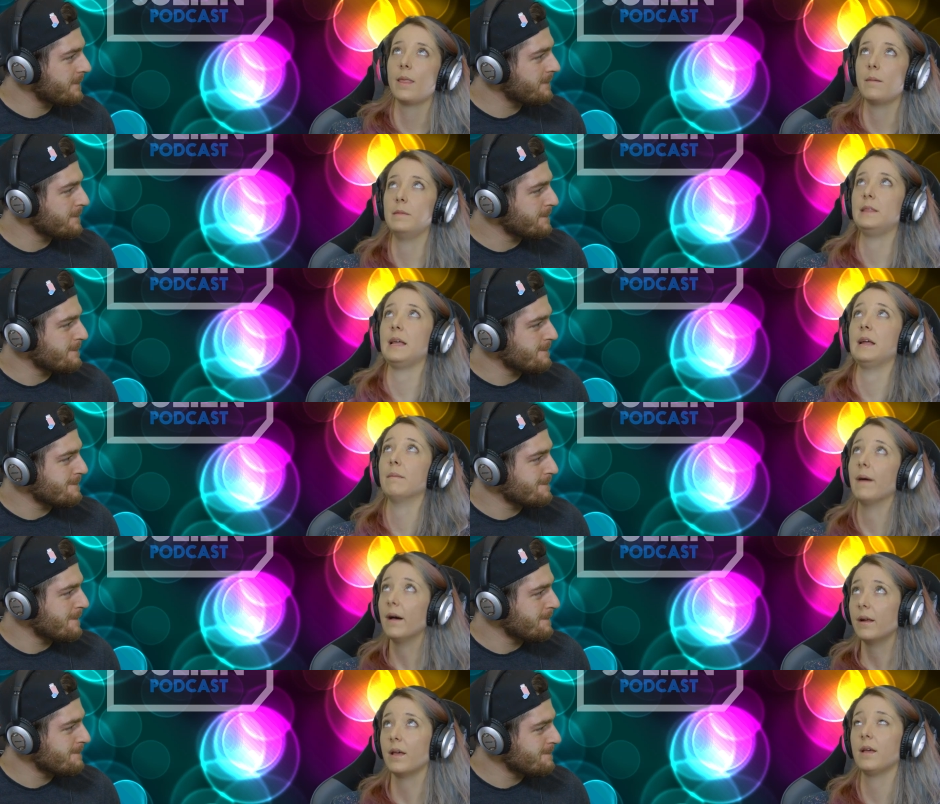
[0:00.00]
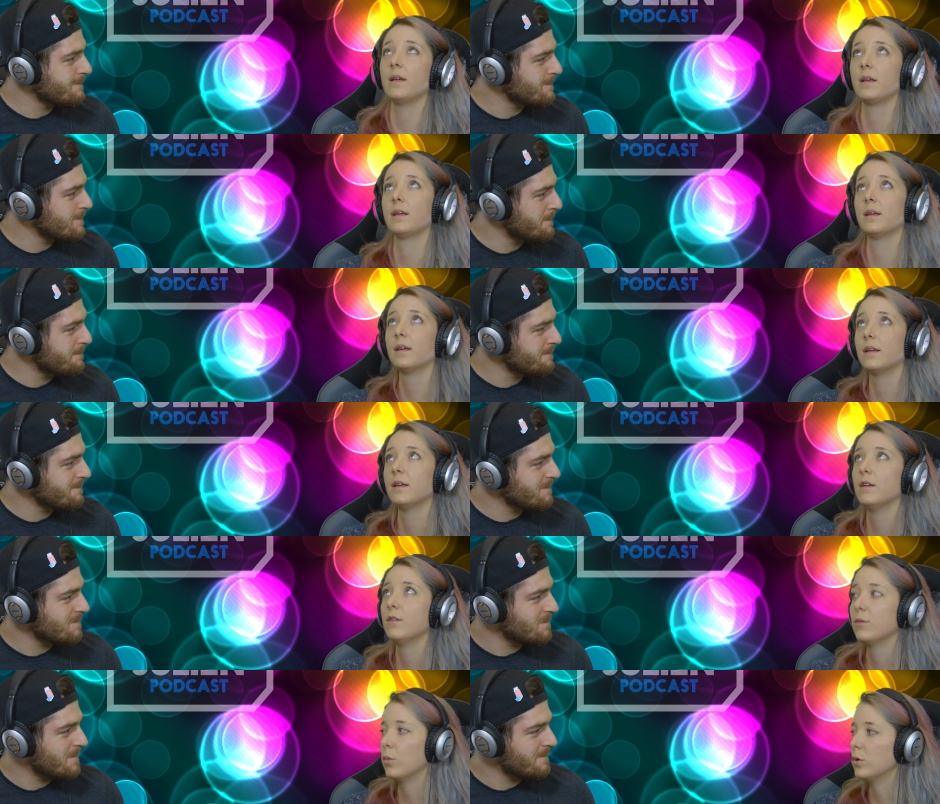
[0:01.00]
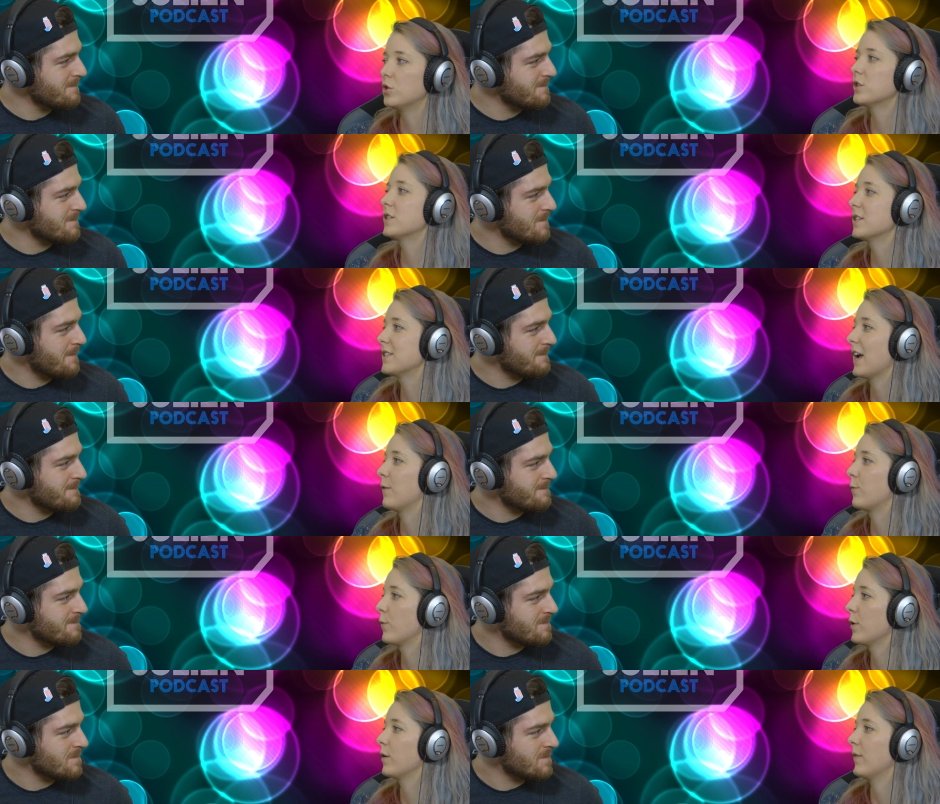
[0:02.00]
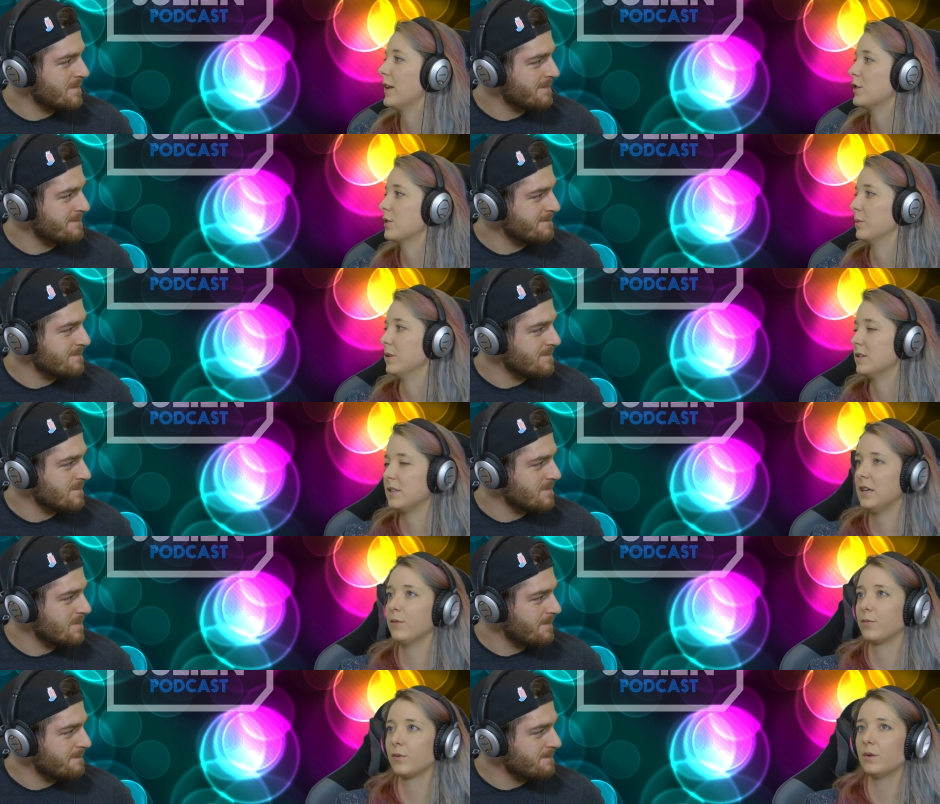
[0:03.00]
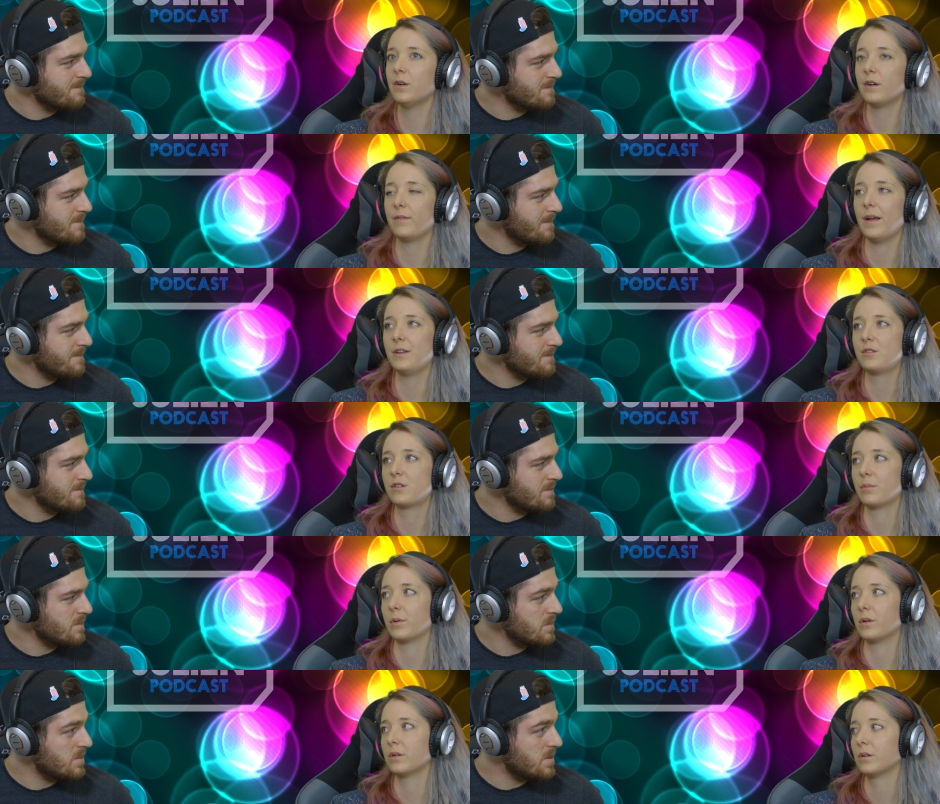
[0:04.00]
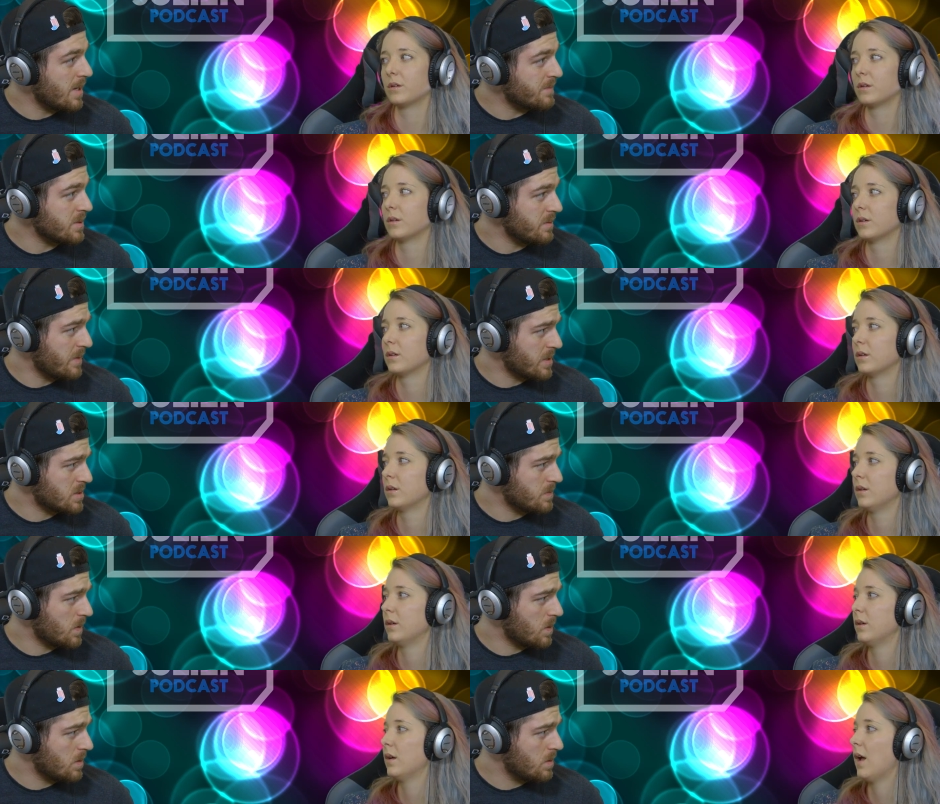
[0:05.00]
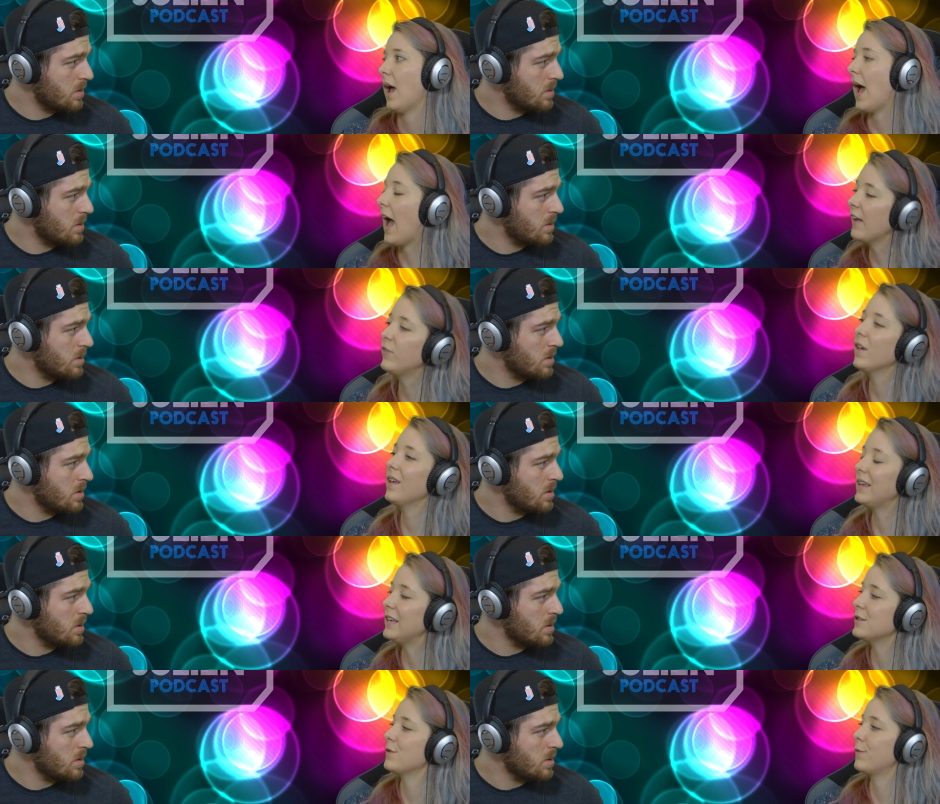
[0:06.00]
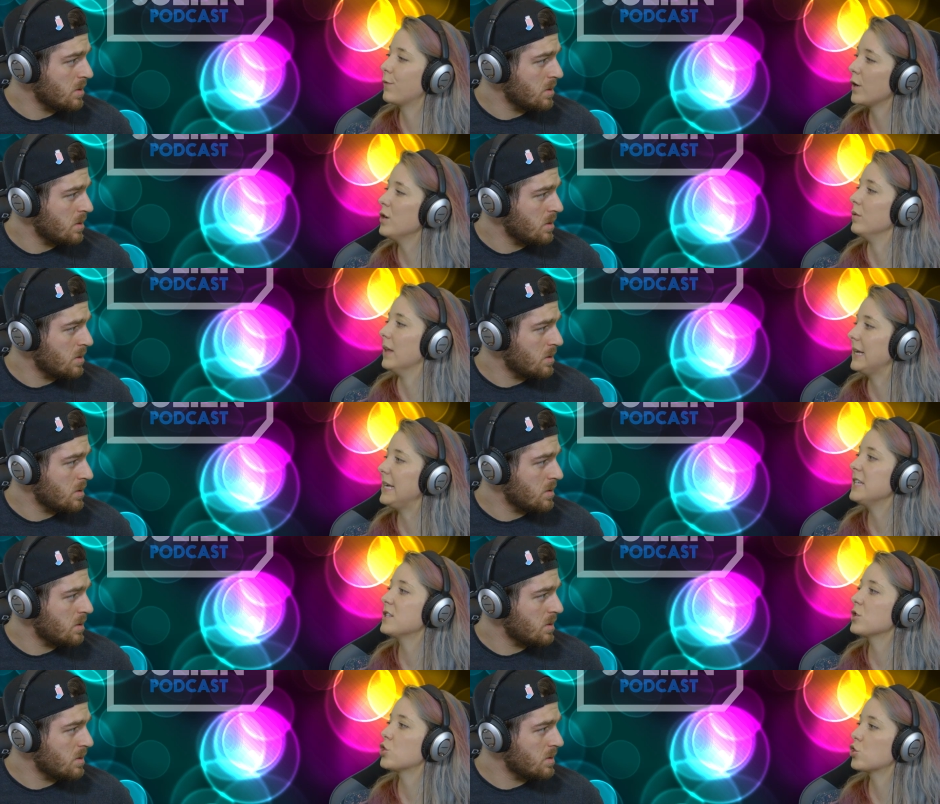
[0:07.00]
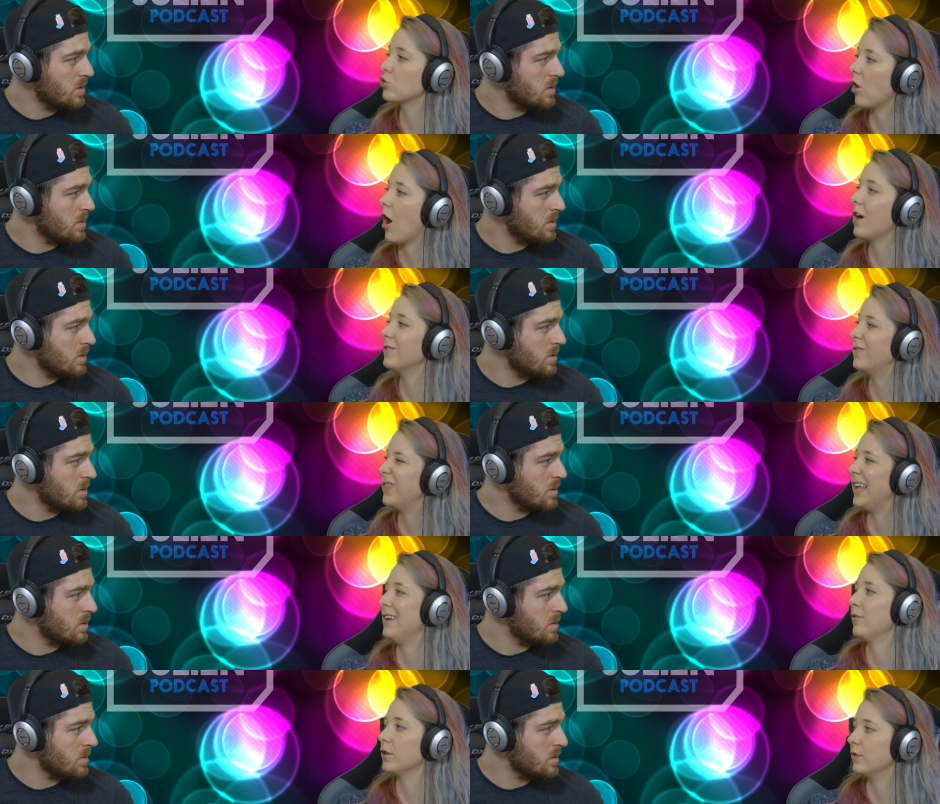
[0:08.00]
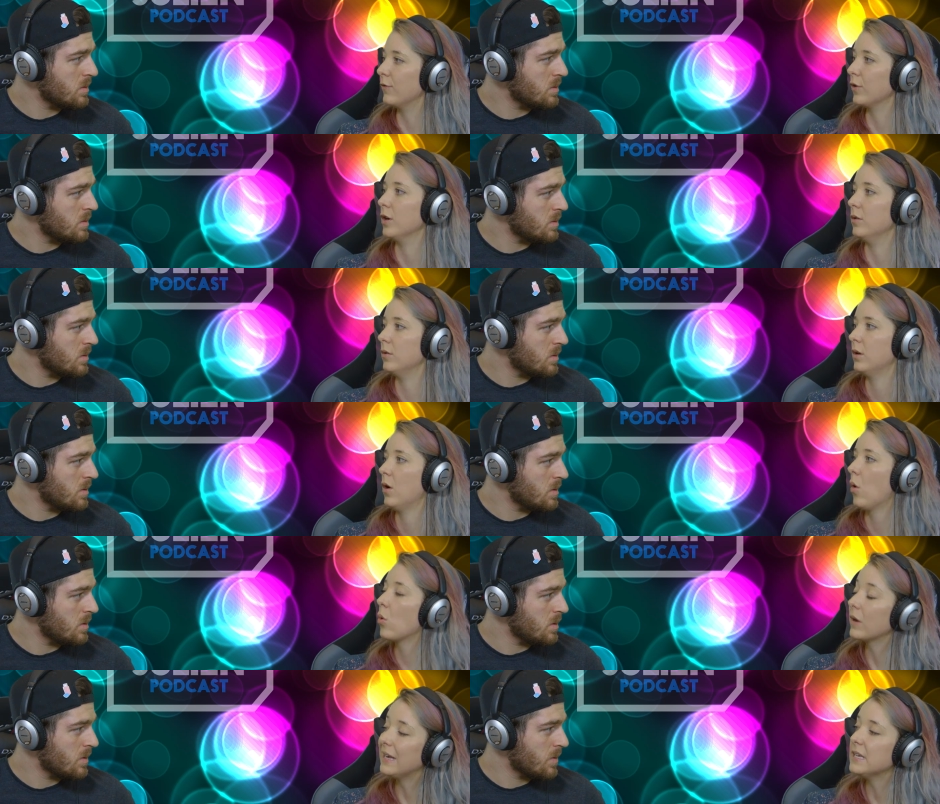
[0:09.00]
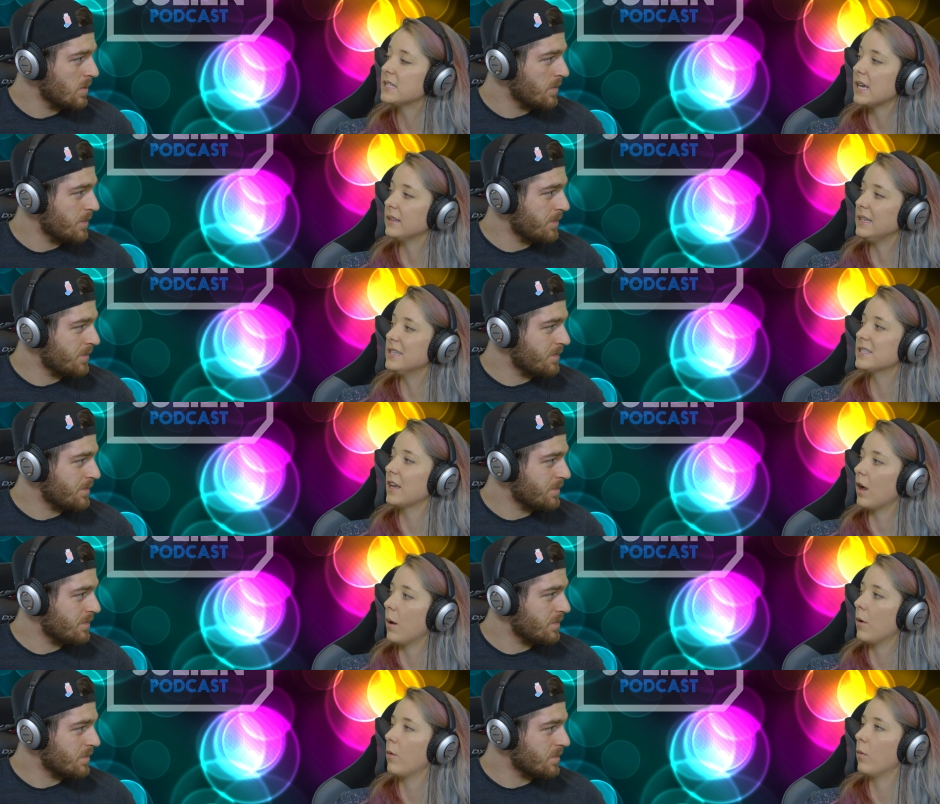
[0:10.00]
Speaker 1: me think about it. We'll just decide fruit or vegetable. Is he a fruit or a vegetable?
Speaker 2: Definitely a vegetable.
Speaker 1: I feel like he's a fruit. Like he's a strong flavored fruit. Or he's at least like a